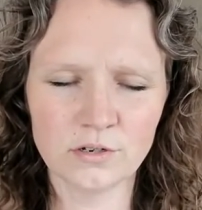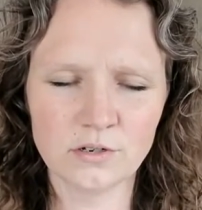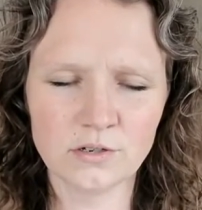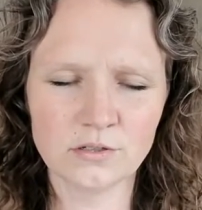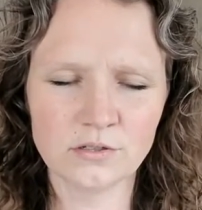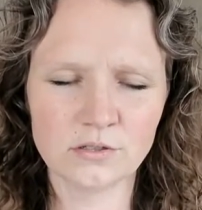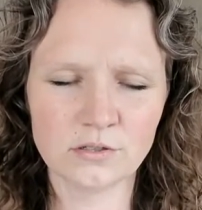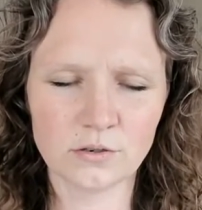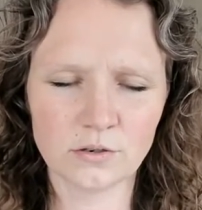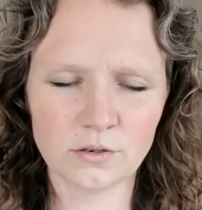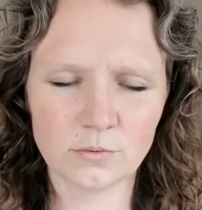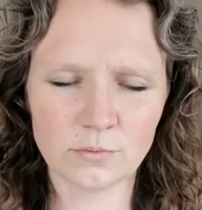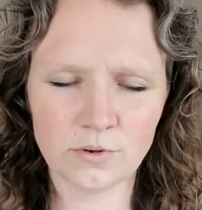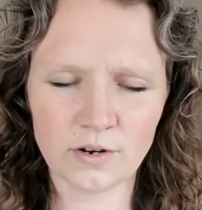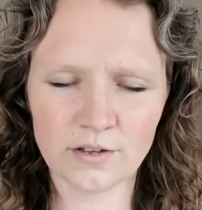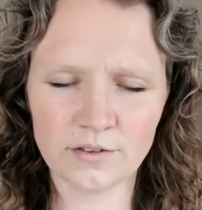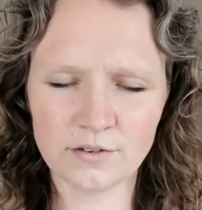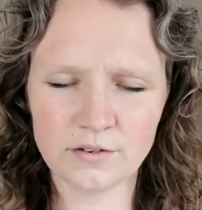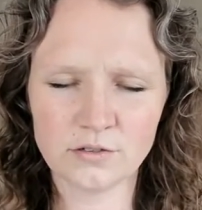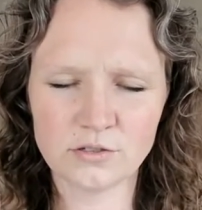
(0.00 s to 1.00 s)
So I'd
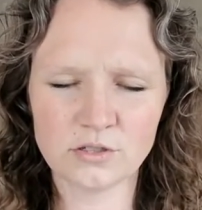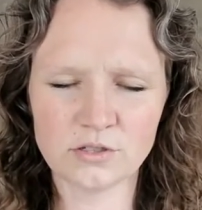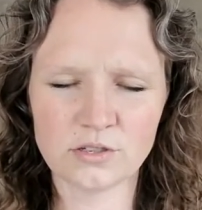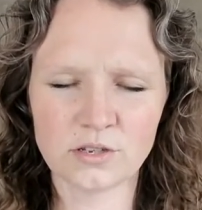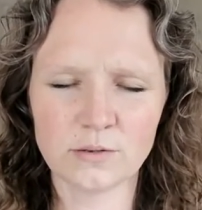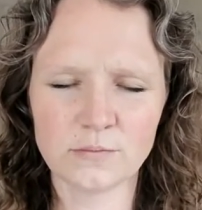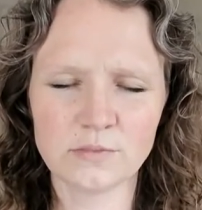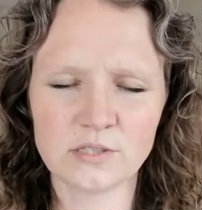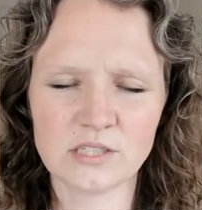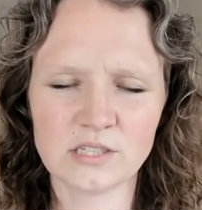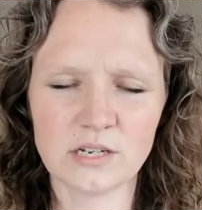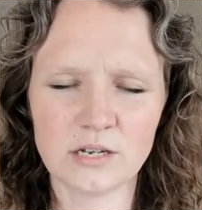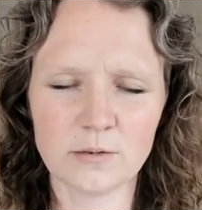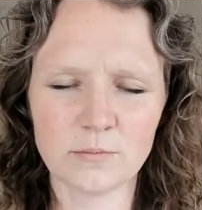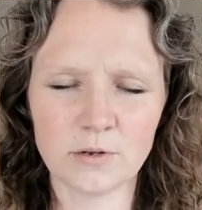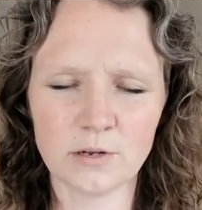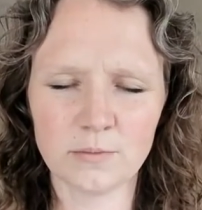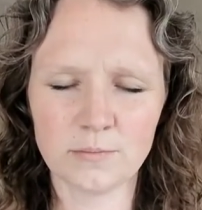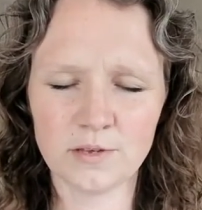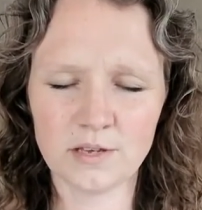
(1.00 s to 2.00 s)
rather you just come stand
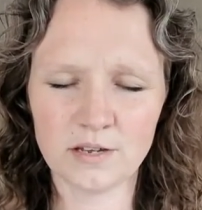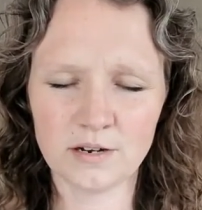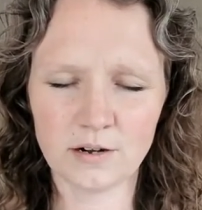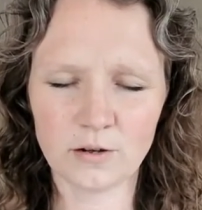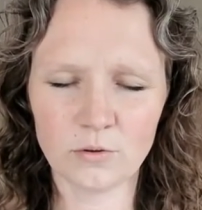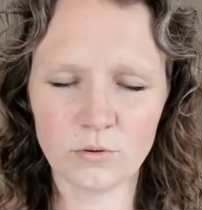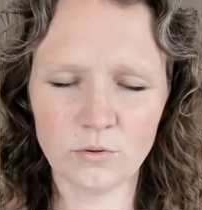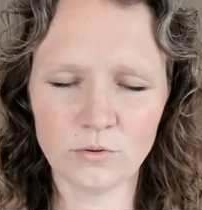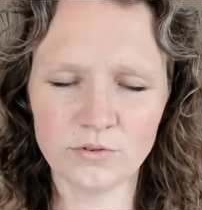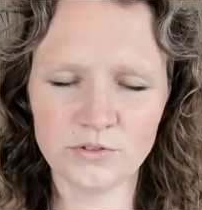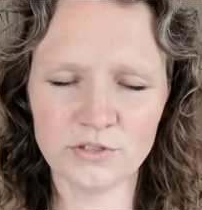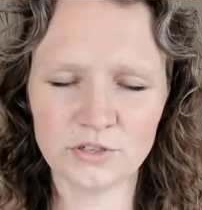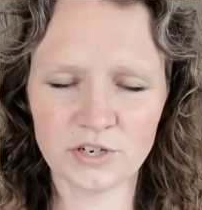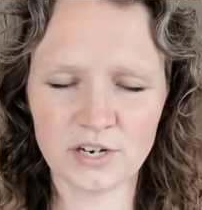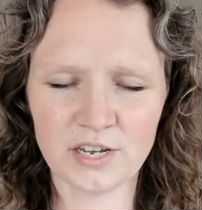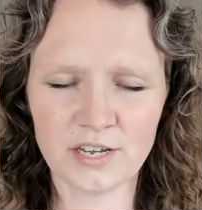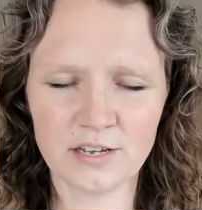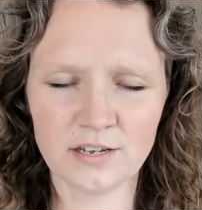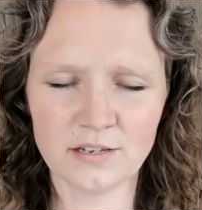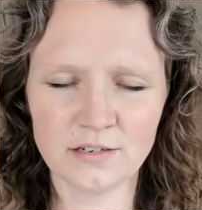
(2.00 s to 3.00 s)
by me, and I'll hold your
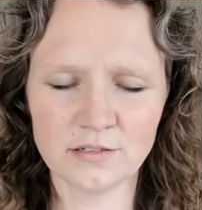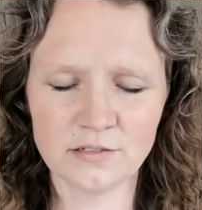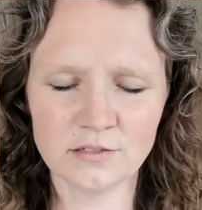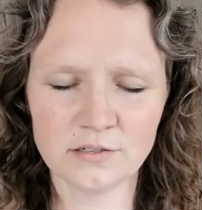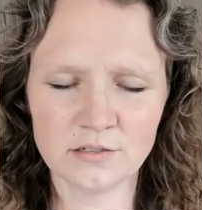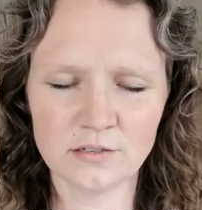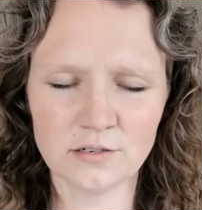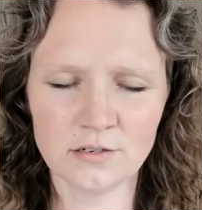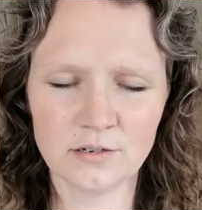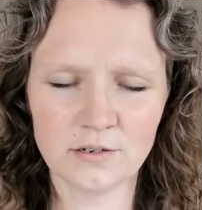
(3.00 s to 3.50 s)
hand.